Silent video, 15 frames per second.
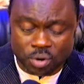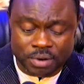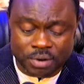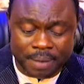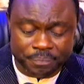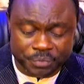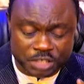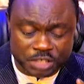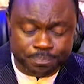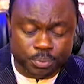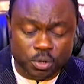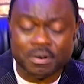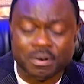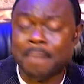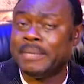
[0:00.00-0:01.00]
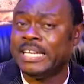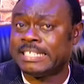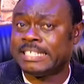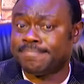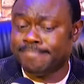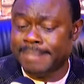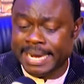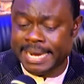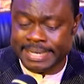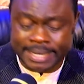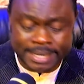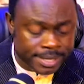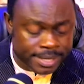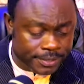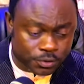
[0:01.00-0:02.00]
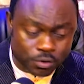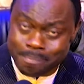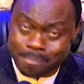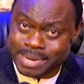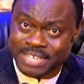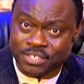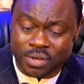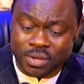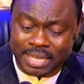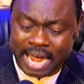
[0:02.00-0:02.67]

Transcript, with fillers: This program is made to bless your life.